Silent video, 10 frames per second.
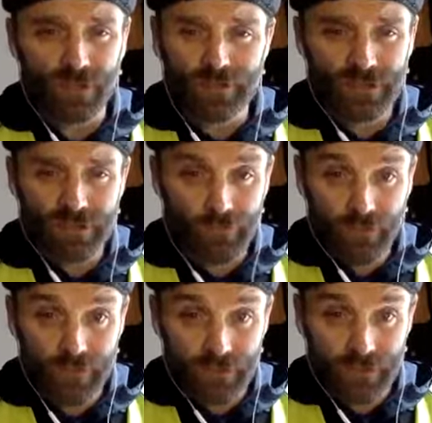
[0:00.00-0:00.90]
What's the
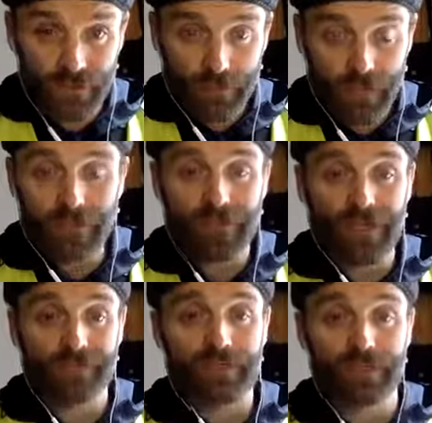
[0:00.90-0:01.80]
difference? People have
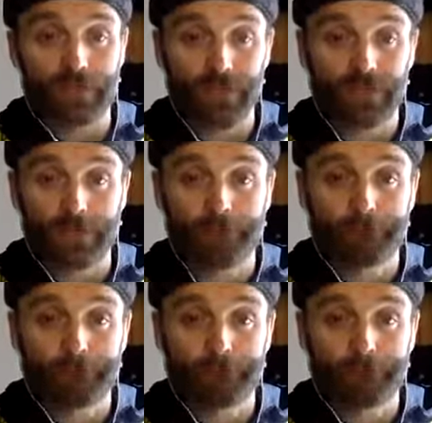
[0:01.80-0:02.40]
asked me this question.